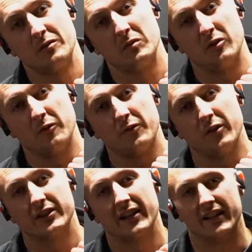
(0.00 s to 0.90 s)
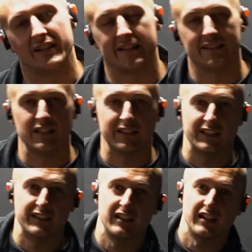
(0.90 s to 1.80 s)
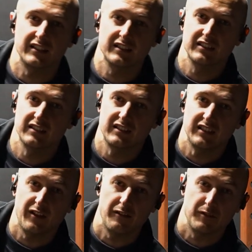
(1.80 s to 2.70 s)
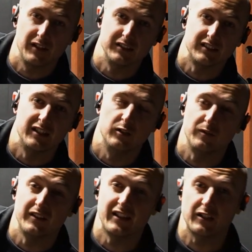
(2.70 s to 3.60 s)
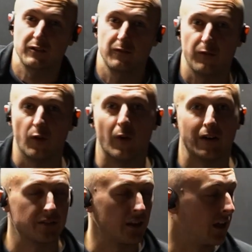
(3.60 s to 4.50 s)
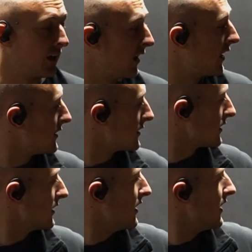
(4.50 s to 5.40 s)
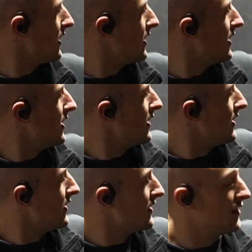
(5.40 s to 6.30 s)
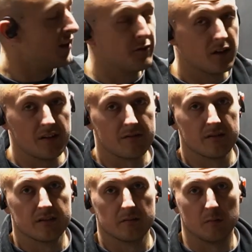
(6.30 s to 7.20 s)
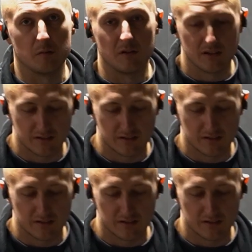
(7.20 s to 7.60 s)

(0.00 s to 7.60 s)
Maybe the first set at 90 and then the next, see how that feels, and then hopefully the next 4 after that at 95, maybe.